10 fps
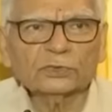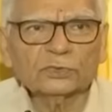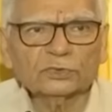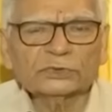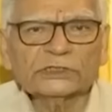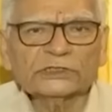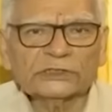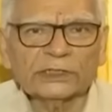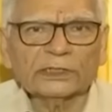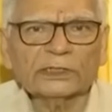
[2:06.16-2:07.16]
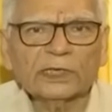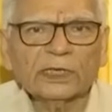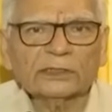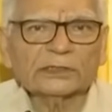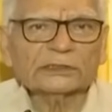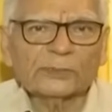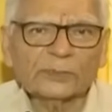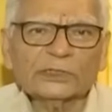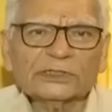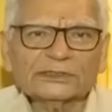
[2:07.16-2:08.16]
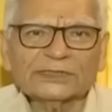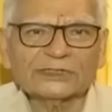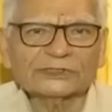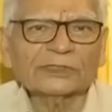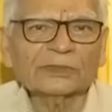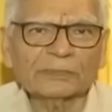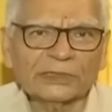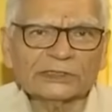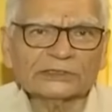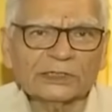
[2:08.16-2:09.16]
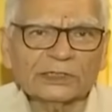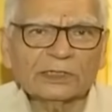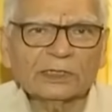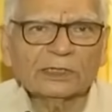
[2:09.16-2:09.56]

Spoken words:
loosely say that somebody has done a PhD,